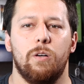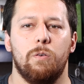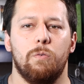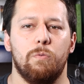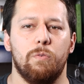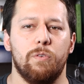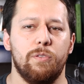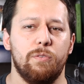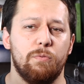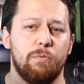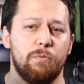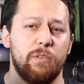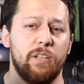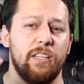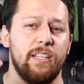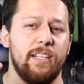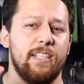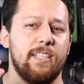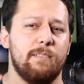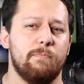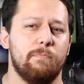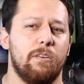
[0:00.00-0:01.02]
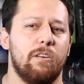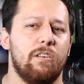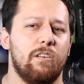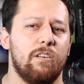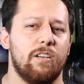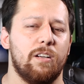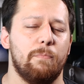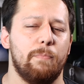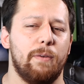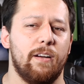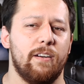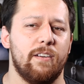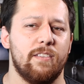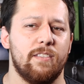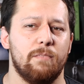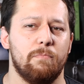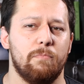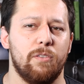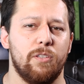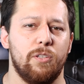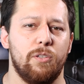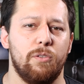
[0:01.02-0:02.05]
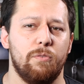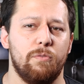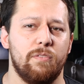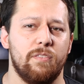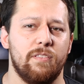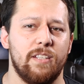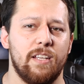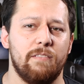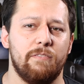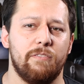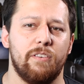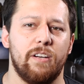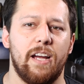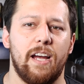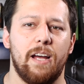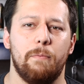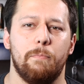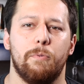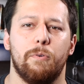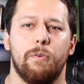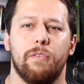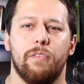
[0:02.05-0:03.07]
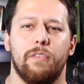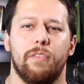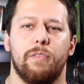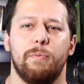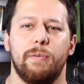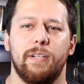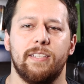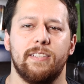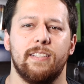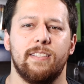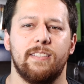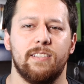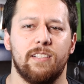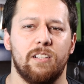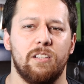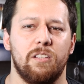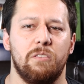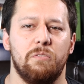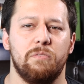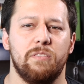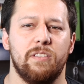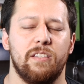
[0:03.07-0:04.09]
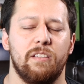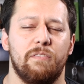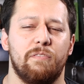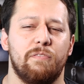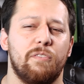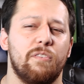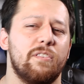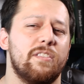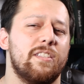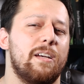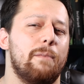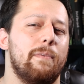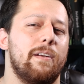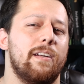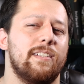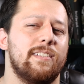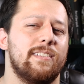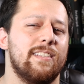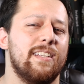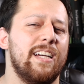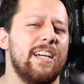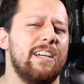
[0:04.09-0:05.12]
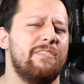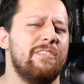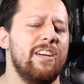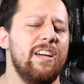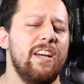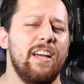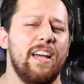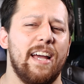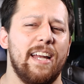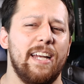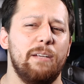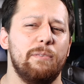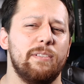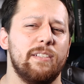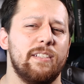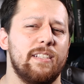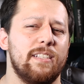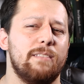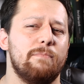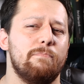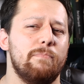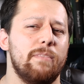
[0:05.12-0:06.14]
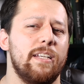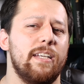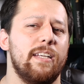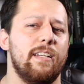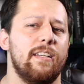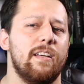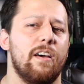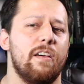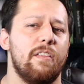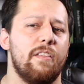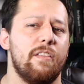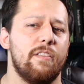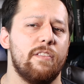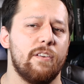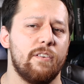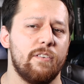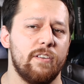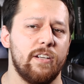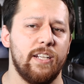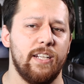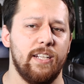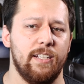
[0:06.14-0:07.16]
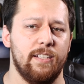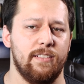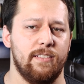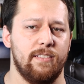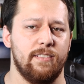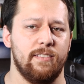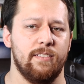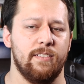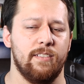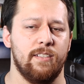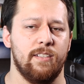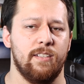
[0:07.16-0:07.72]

was really small compared to someone who's never had more than 3 sets of clothes. And the first time in his life, and he was in his mid-30s,